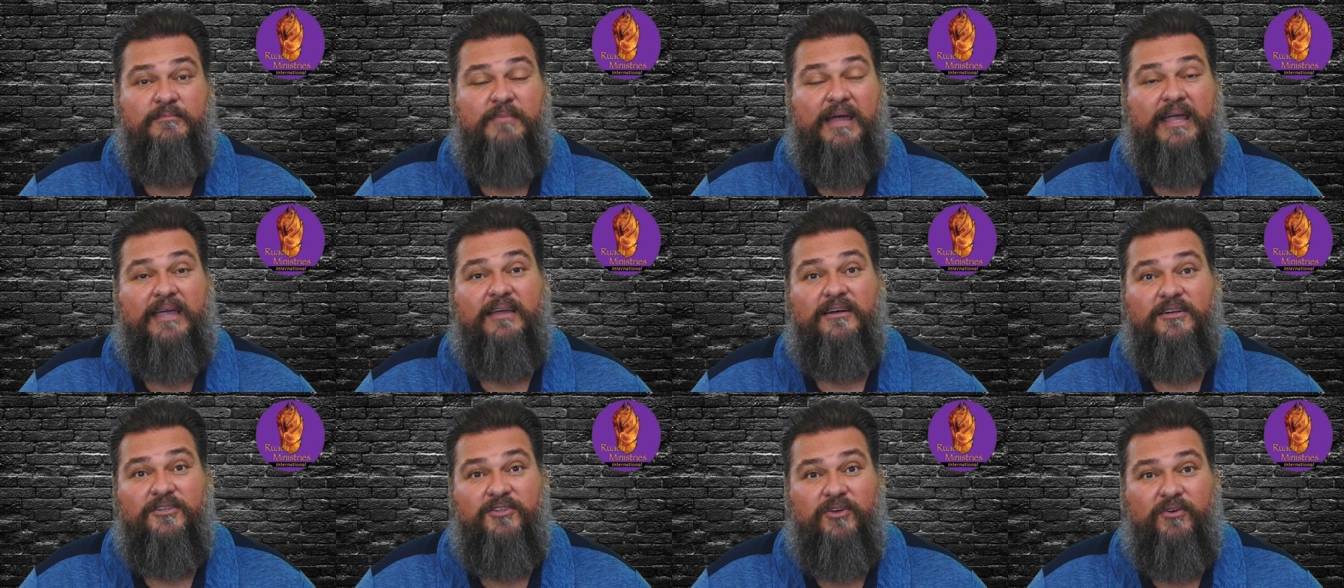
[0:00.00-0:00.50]

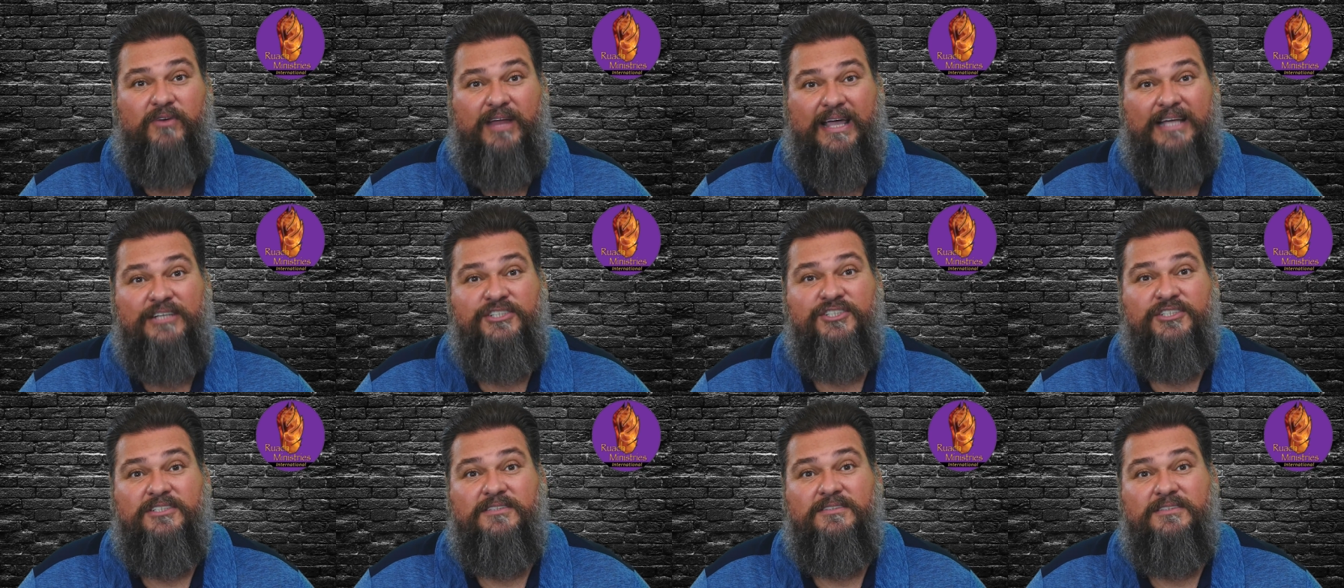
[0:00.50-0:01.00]
making a
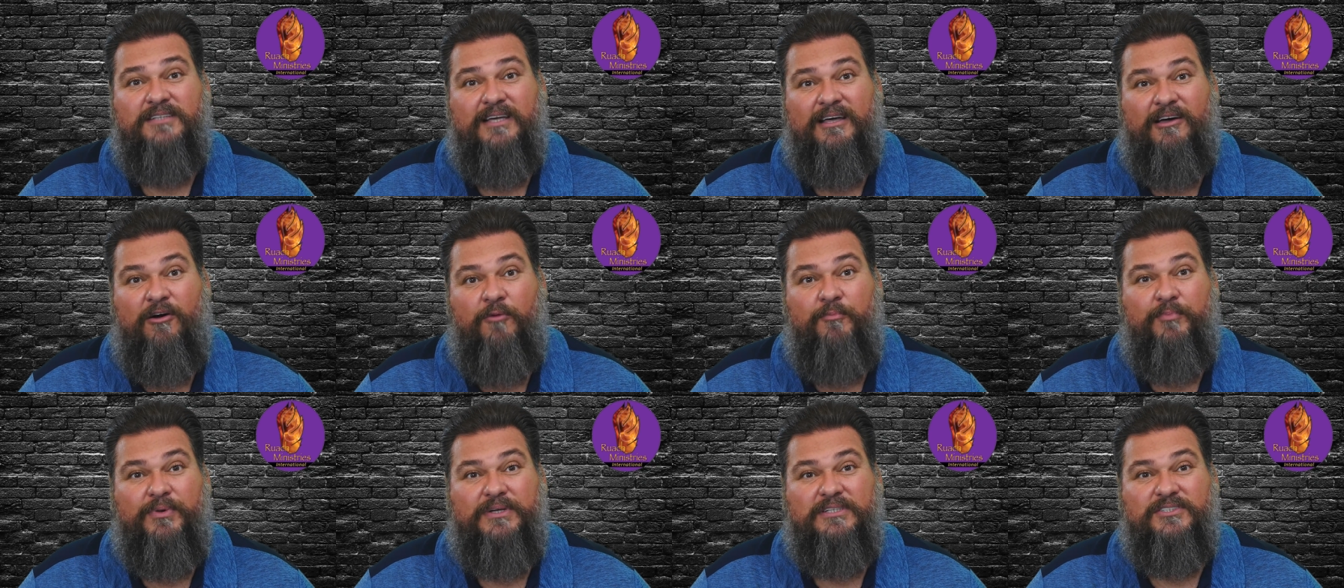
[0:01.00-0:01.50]
donation to
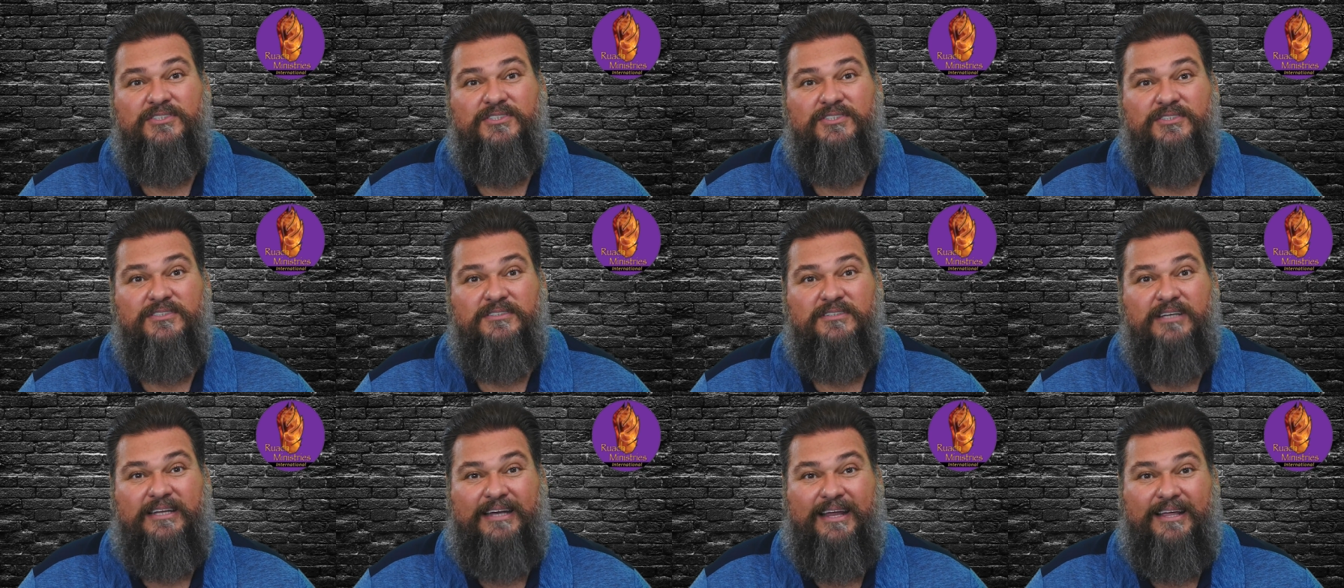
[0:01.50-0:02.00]
help
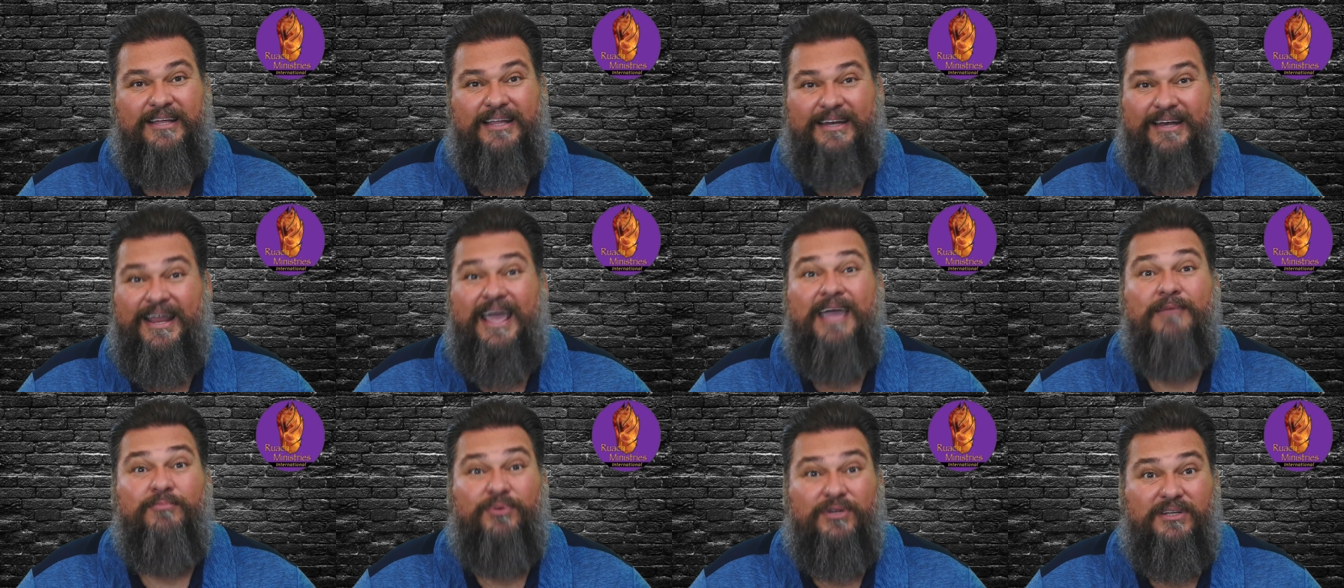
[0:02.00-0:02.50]
us and
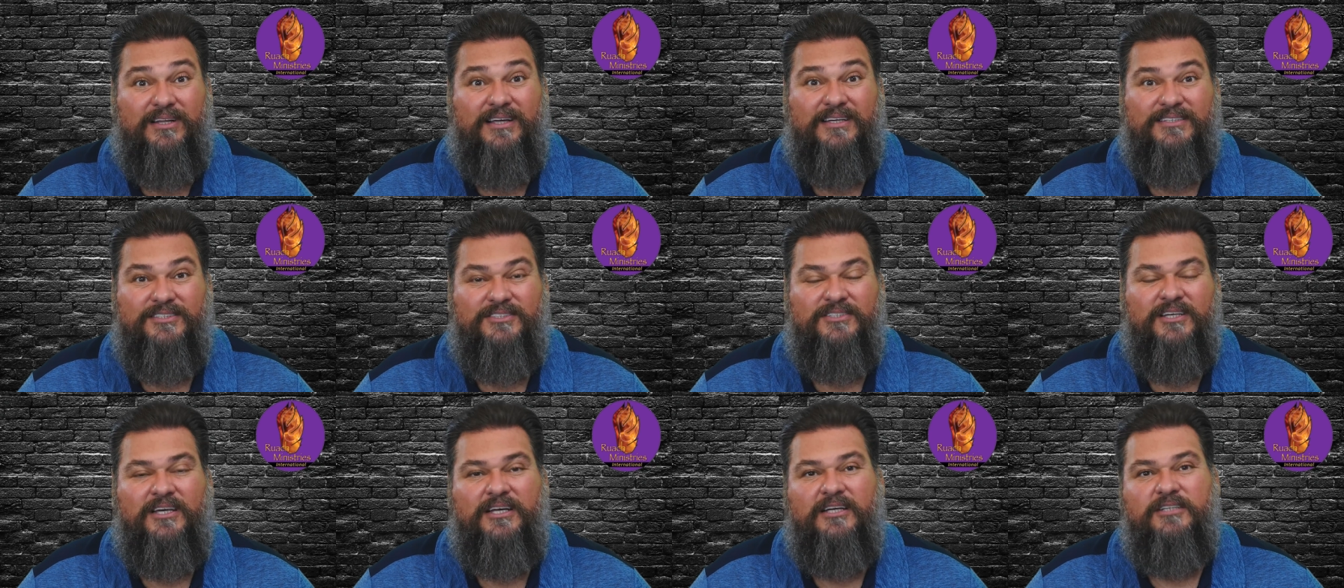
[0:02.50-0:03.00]
enable
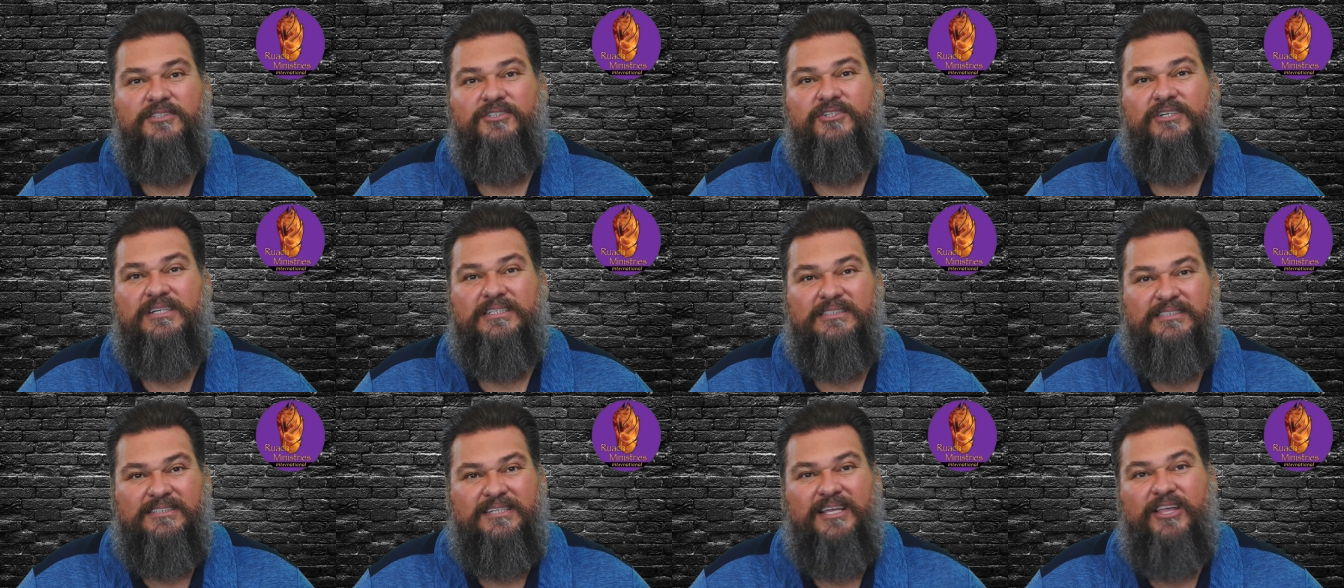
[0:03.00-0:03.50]
us to
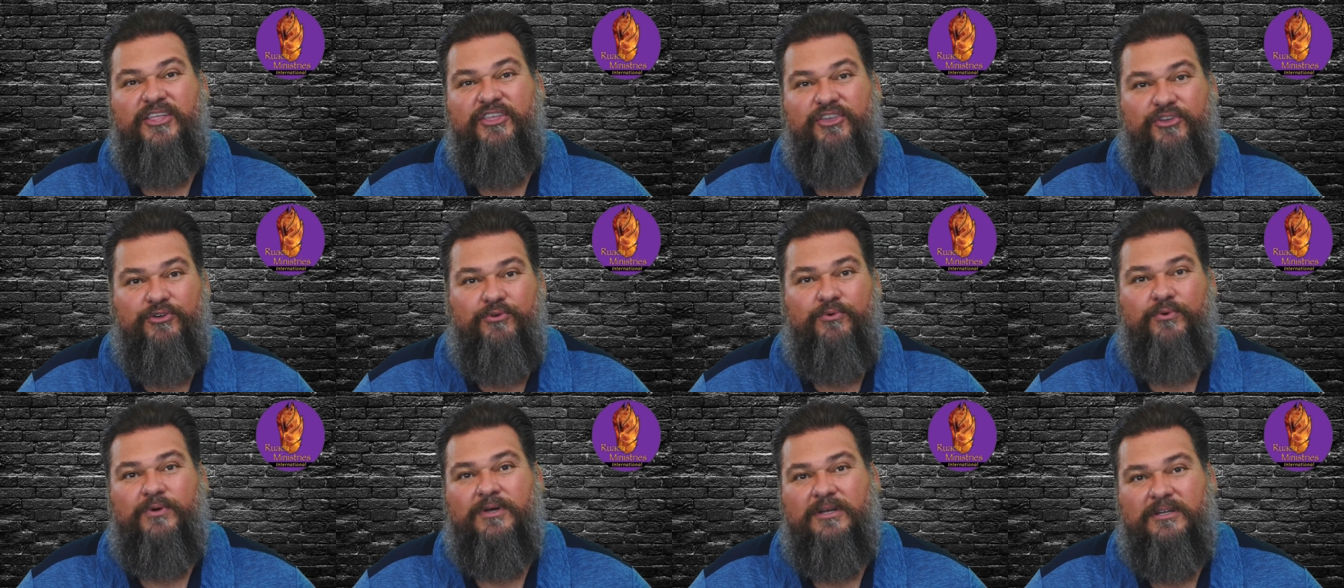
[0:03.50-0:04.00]

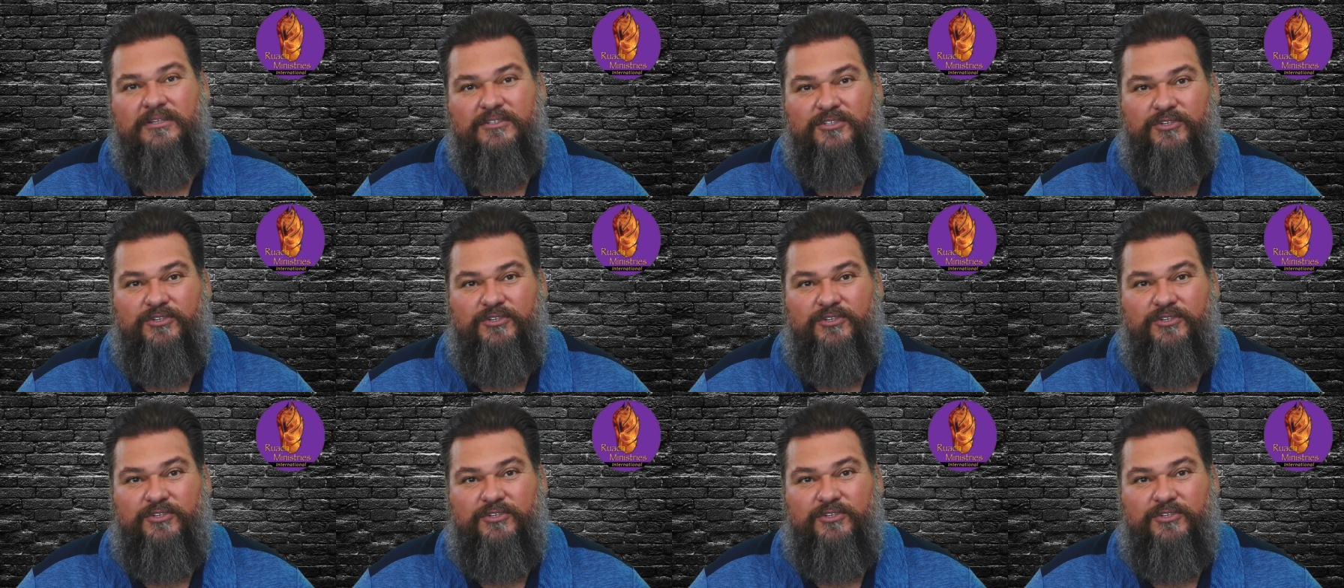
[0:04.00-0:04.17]
continue?